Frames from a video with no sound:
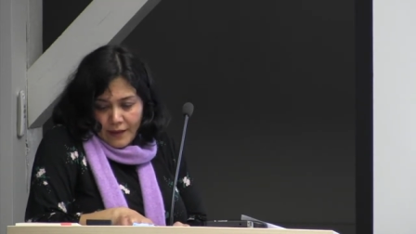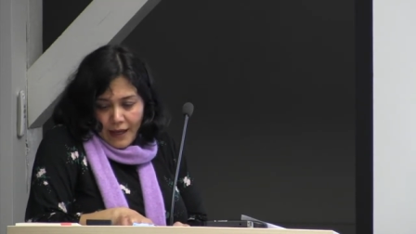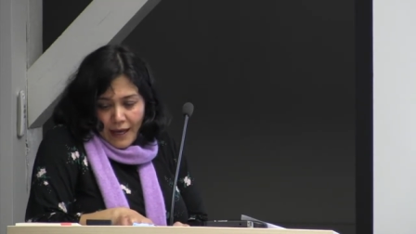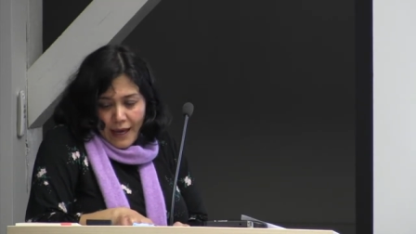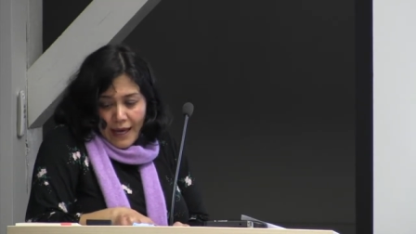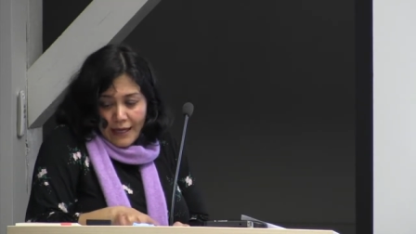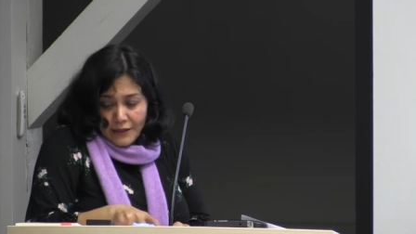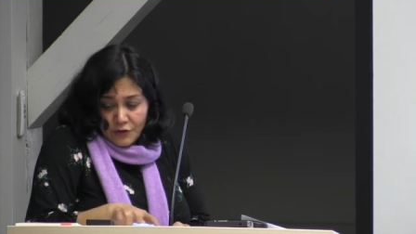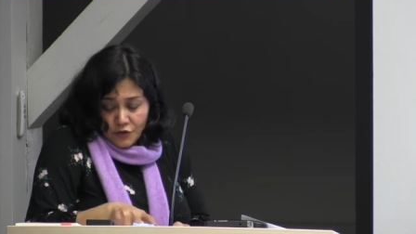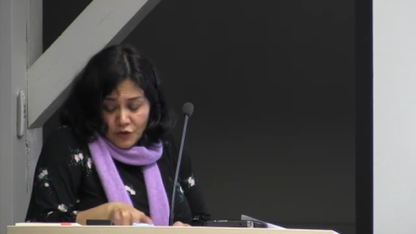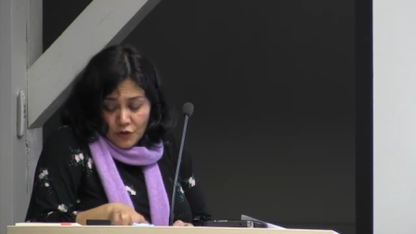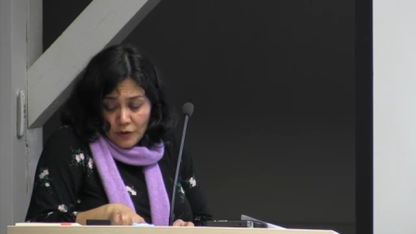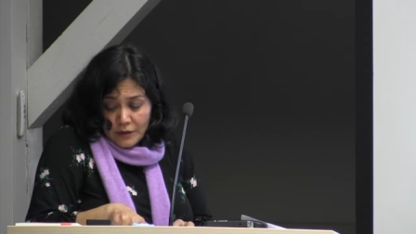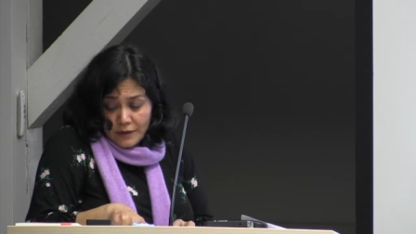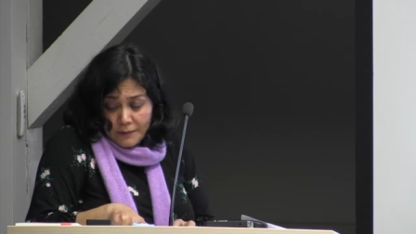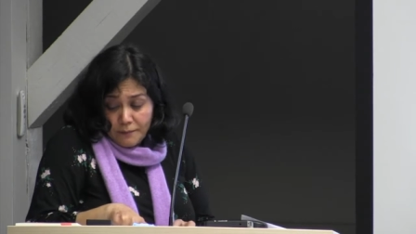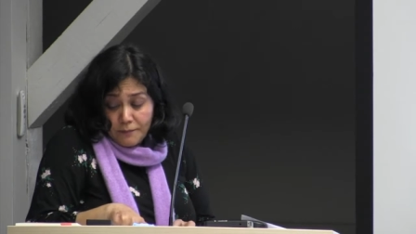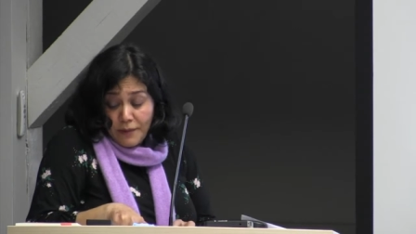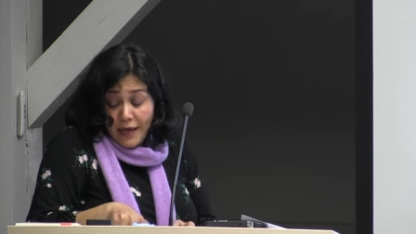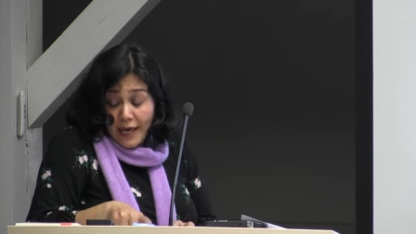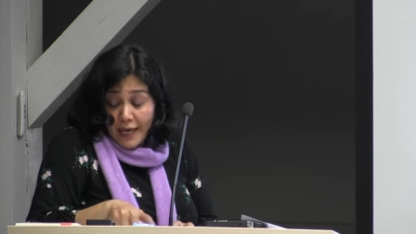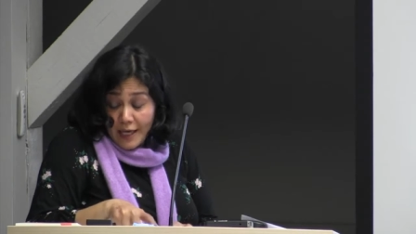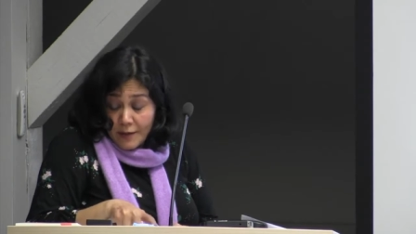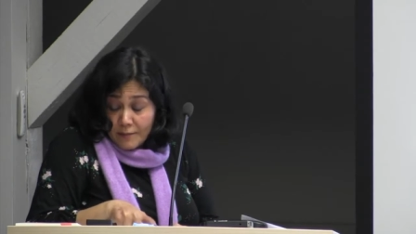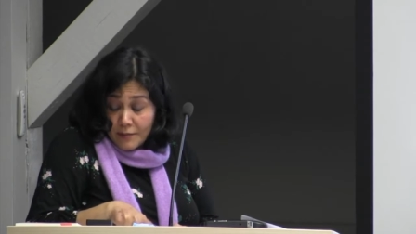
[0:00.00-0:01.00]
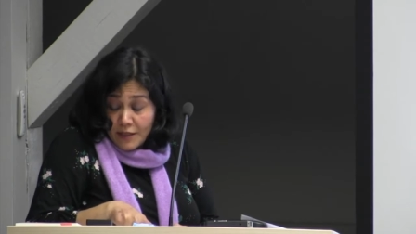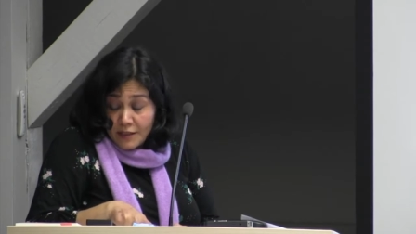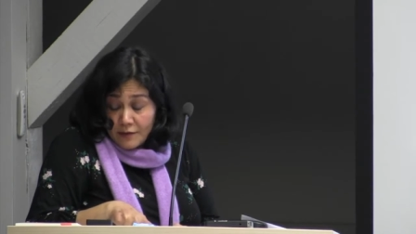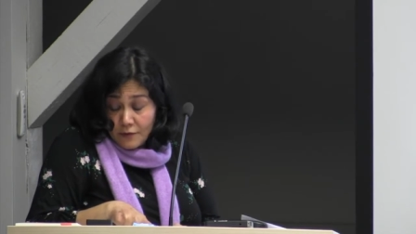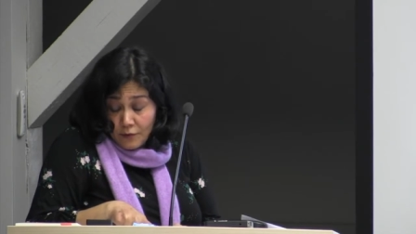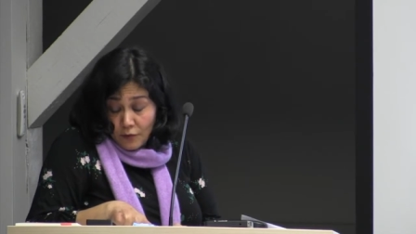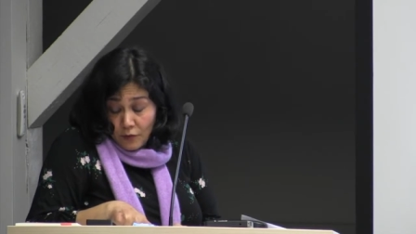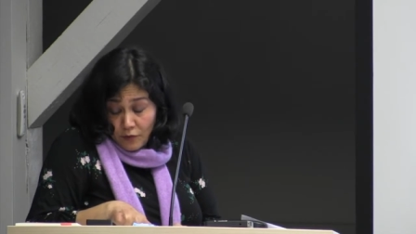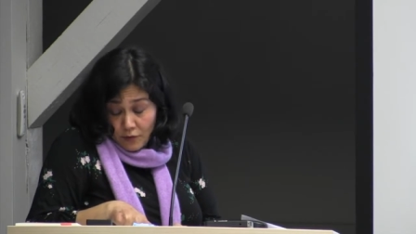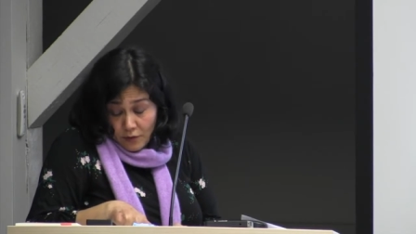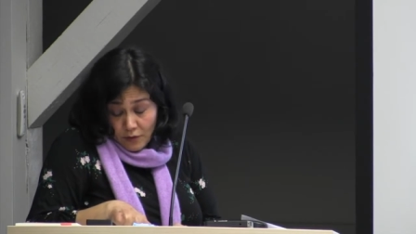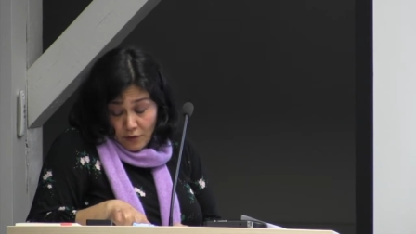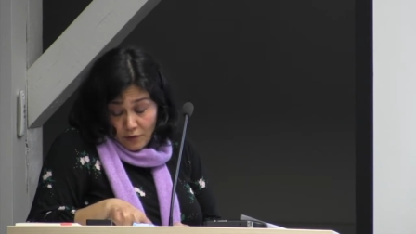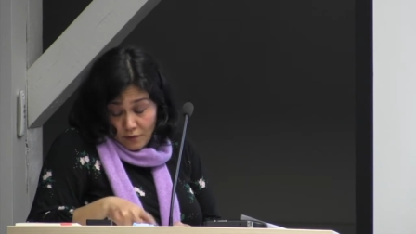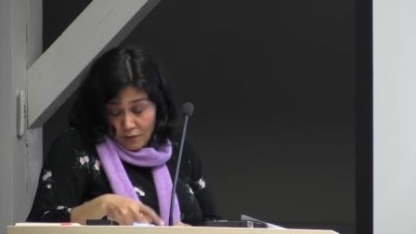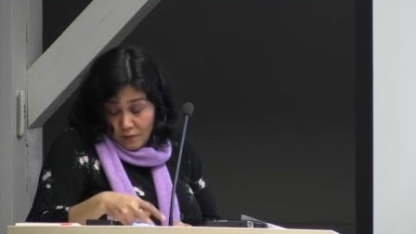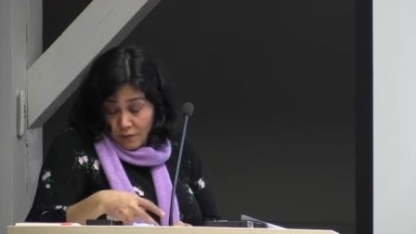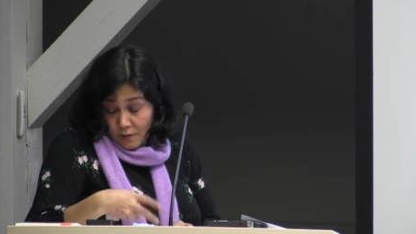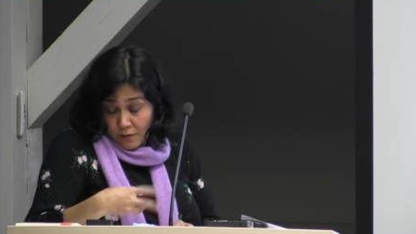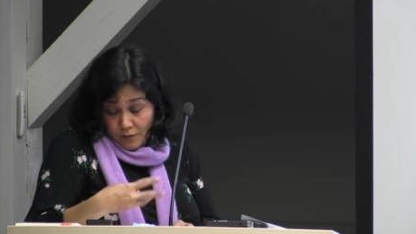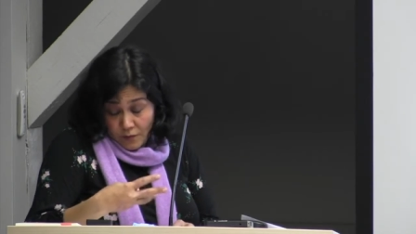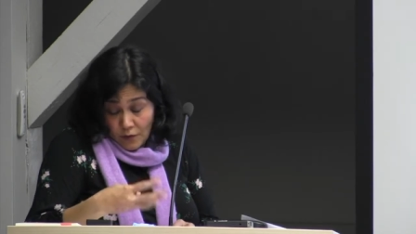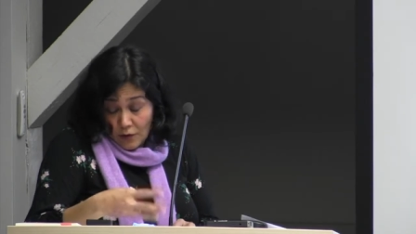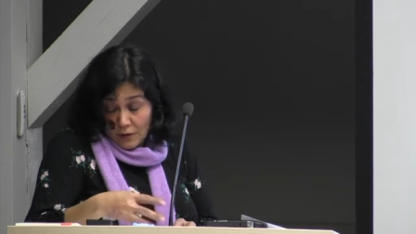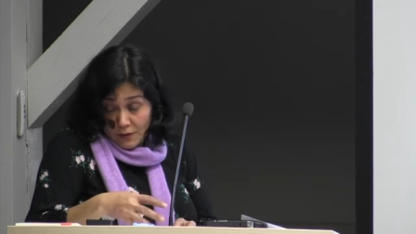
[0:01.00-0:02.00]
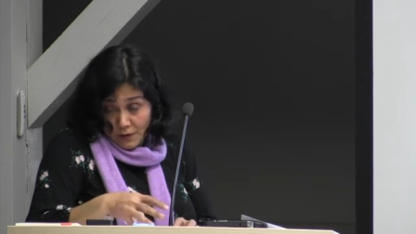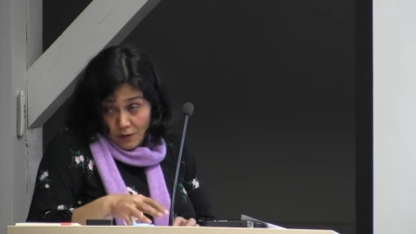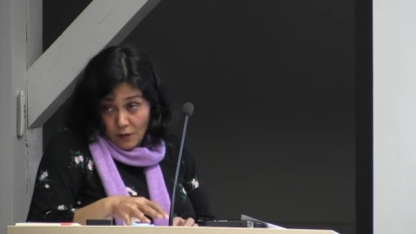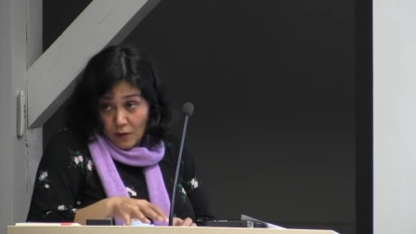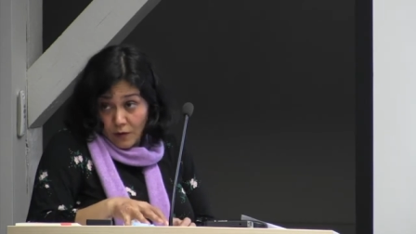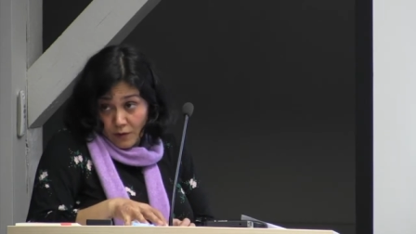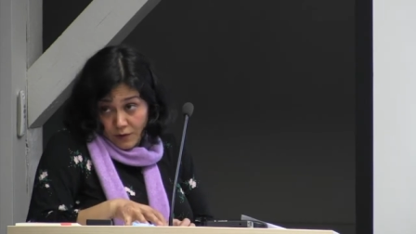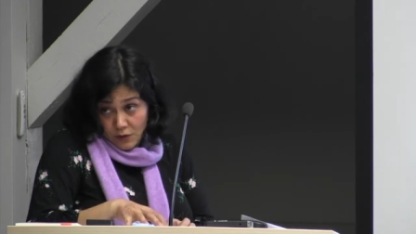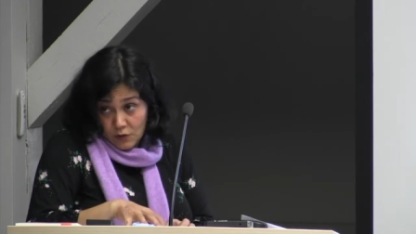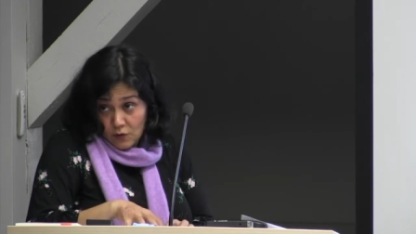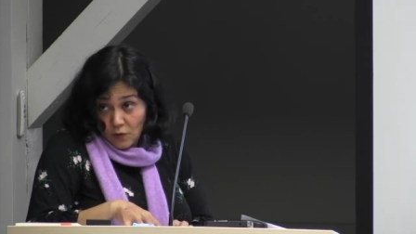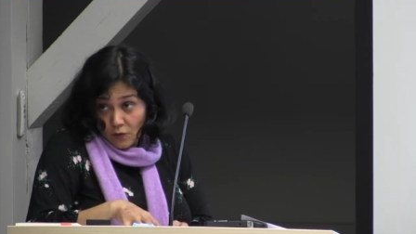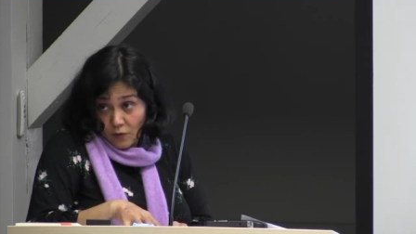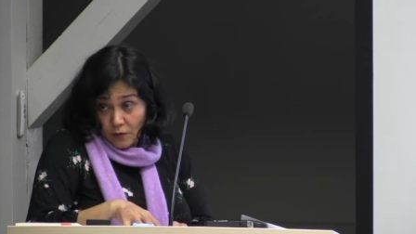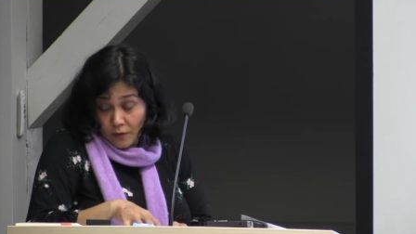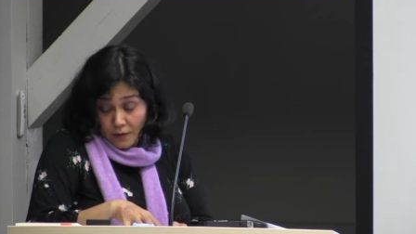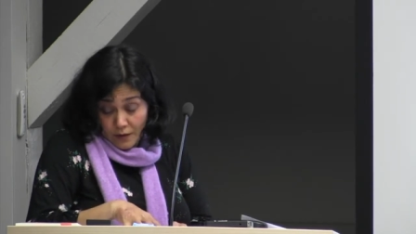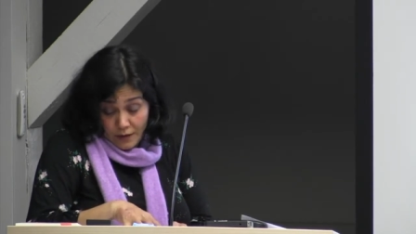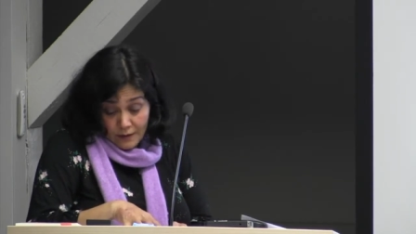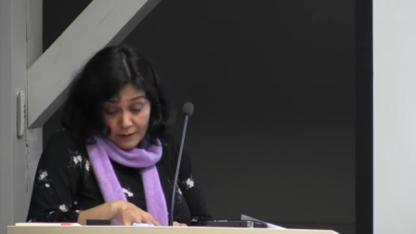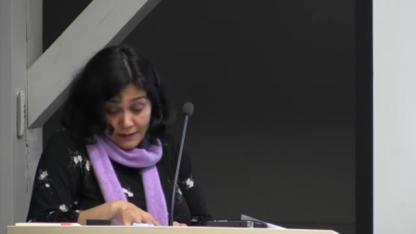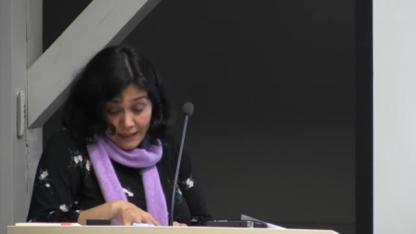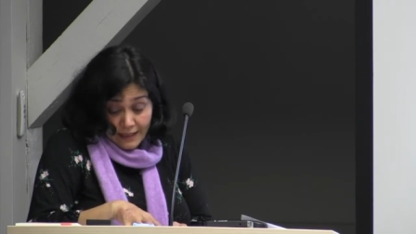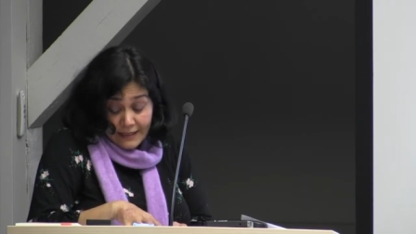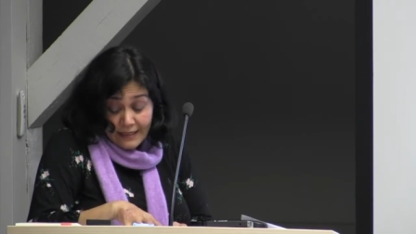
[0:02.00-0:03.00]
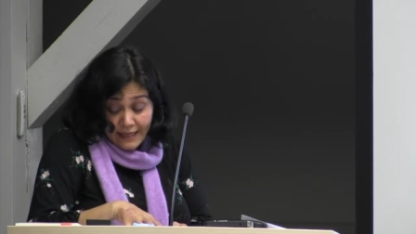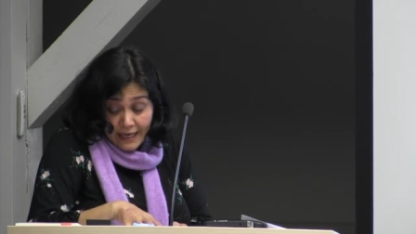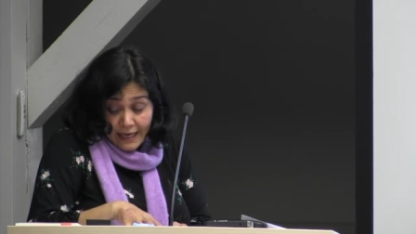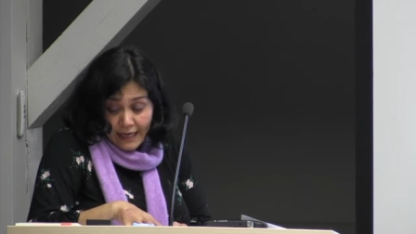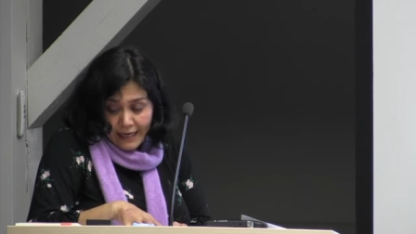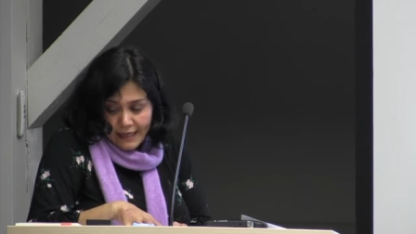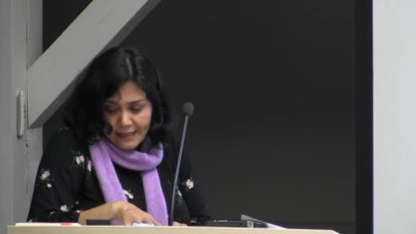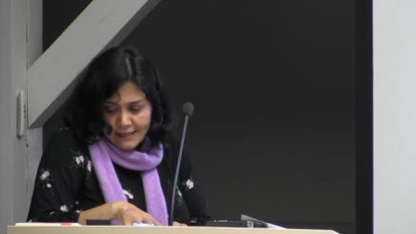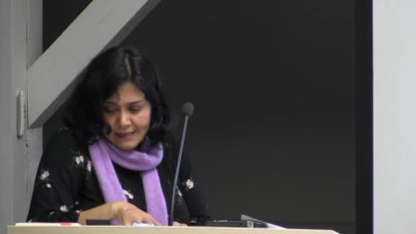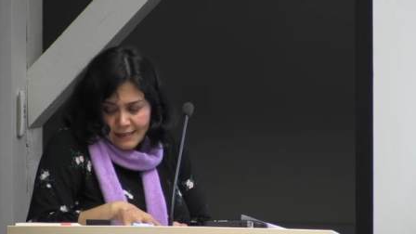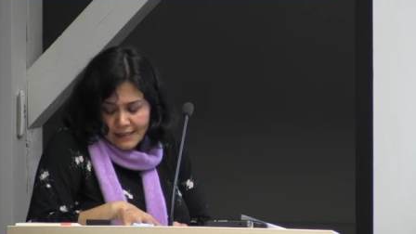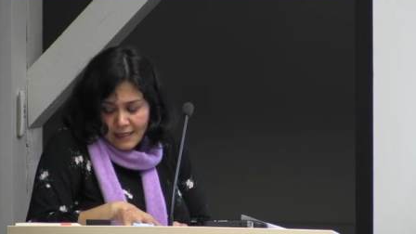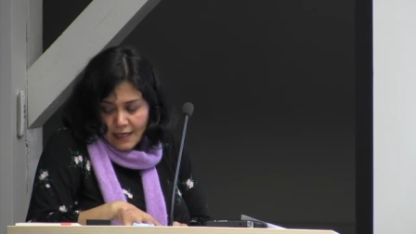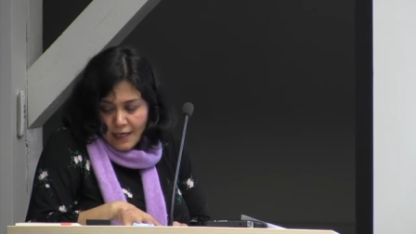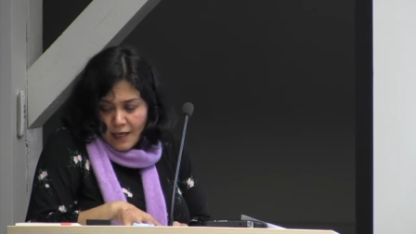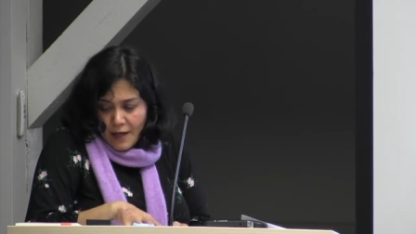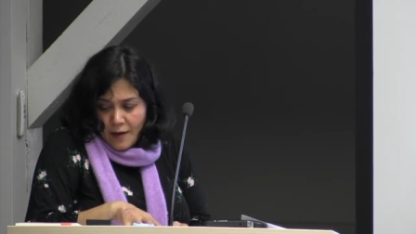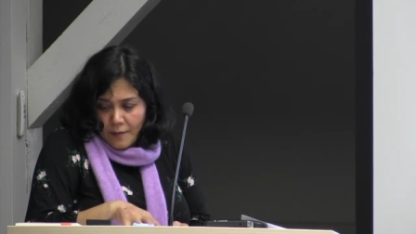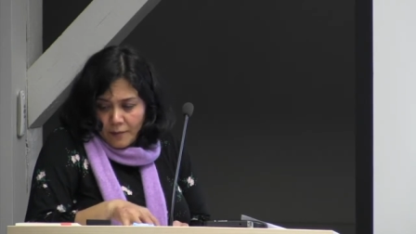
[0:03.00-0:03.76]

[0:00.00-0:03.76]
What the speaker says: Actually, payment was also the case,